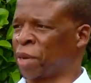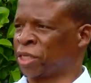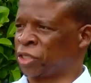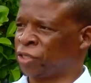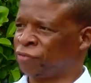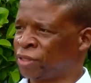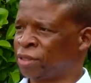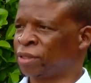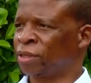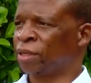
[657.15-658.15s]
by
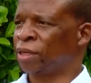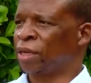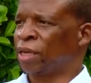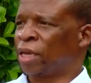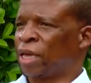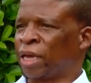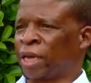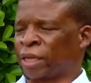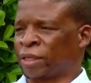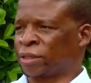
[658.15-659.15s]
chiefs,
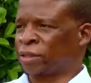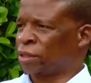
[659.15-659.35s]
and